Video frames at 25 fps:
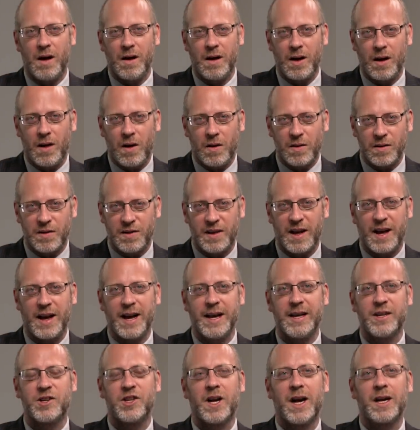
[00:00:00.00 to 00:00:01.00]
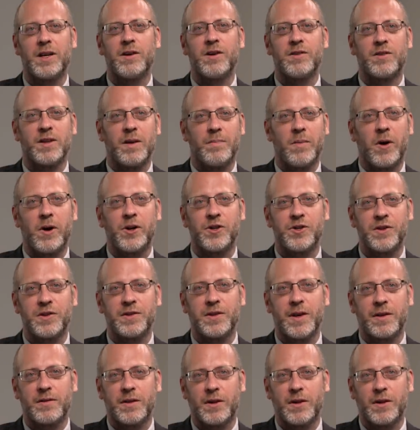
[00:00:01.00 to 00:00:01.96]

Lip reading: alongside China's emergence as